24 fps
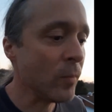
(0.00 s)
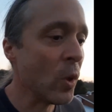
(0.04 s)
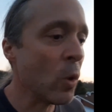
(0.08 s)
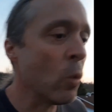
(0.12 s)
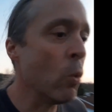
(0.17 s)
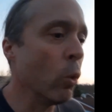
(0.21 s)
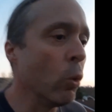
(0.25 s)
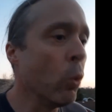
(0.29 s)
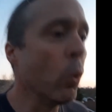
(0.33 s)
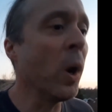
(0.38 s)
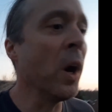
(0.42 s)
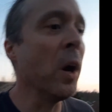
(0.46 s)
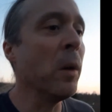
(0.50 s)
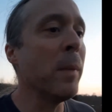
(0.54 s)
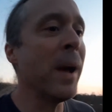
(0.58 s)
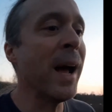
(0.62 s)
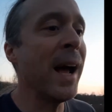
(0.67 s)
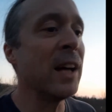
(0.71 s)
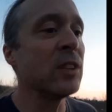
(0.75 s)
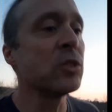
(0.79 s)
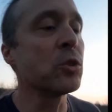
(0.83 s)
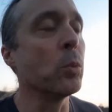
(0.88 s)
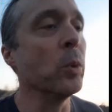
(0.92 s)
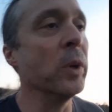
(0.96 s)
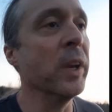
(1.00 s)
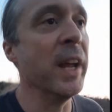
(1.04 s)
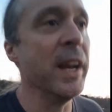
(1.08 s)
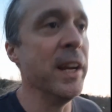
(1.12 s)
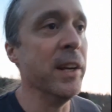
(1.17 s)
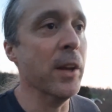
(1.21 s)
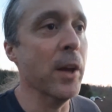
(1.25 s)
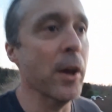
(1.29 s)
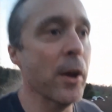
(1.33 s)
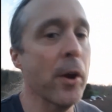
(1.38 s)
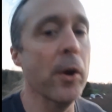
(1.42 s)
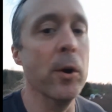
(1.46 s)
will wear a mask when they
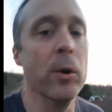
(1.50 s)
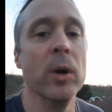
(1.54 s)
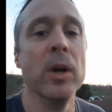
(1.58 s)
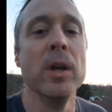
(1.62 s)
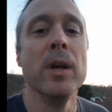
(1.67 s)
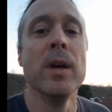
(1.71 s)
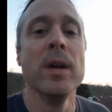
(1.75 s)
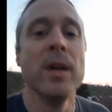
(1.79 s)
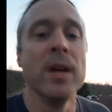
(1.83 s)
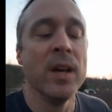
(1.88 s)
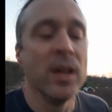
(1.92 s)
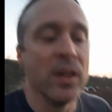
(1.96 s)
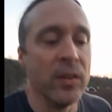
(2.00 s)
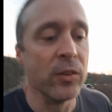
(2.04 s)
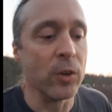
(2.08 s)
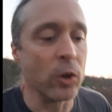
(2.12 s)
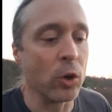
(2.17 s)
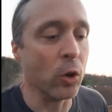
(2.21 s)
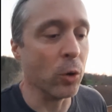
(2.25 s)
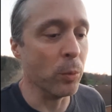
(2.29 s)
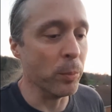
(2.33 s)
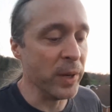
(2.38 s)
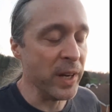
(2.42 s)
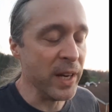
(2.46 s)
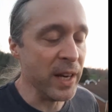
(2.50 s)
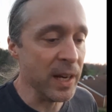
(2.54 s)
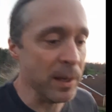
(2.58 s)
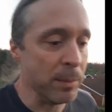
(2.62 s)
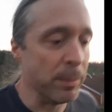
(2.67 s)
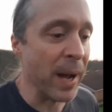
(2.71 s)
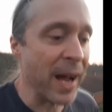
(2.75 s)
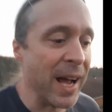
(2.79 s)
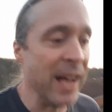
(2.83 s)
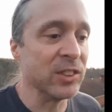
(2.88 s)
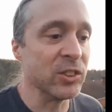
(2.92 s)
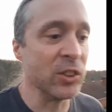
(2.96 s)
know they're going to be
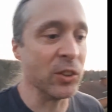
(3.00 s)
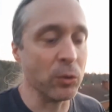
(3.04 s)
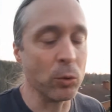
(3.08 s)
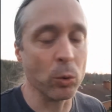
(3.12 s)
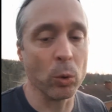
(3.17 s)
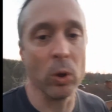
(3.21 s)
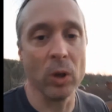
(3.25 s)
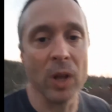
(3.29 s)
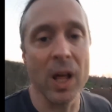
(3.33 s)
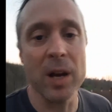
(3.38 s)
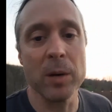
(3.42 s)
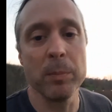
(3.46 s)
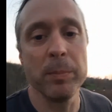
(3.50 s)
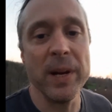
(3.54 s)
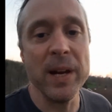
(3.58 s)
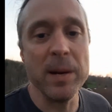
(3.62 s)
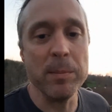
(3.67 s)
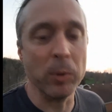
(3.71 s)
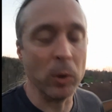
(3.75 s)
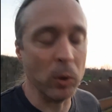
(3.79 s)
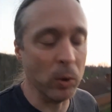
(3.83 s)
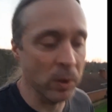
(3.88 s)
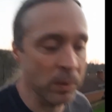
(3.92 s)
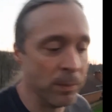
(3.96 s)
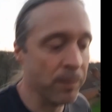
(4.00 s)
passing through a lot of people,